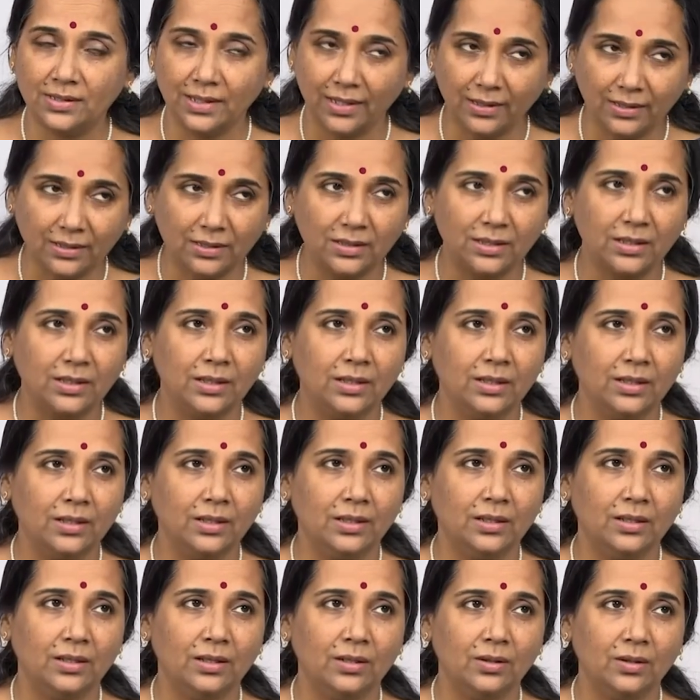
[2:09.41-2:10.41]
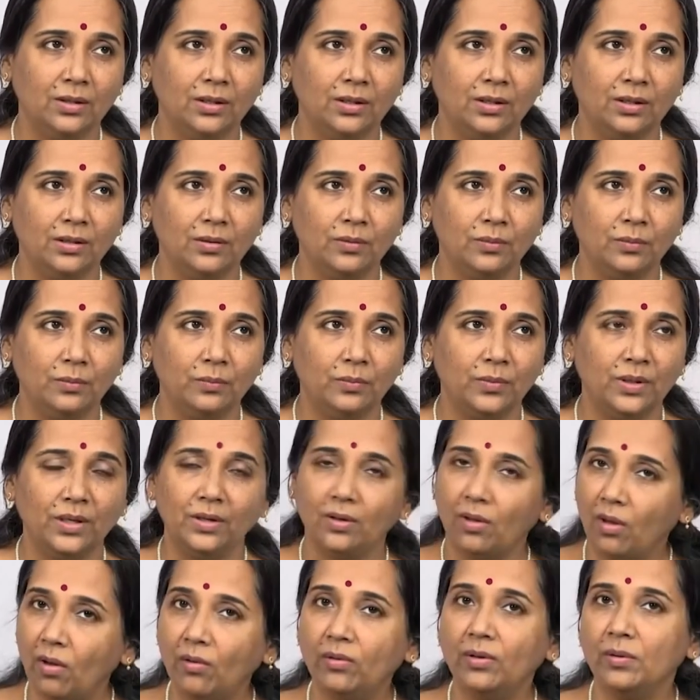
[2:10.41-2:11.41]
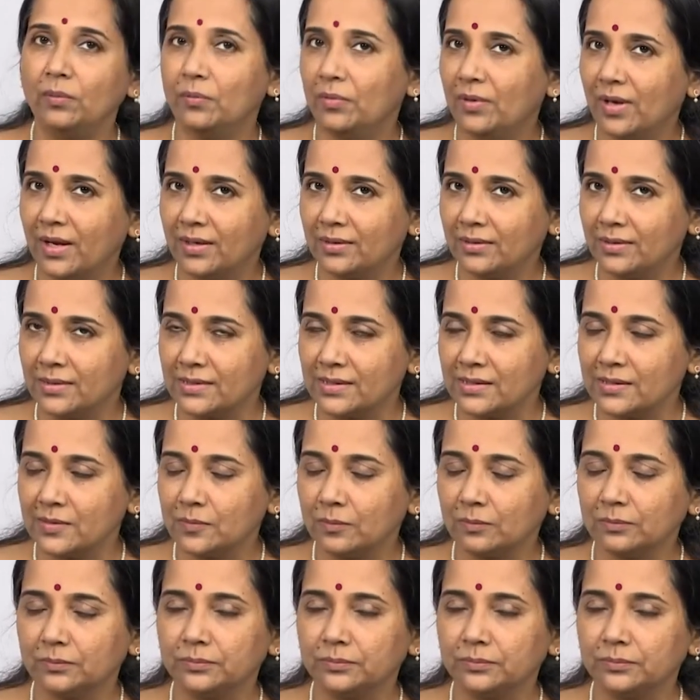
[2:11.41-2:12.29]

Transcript: that that are in practice.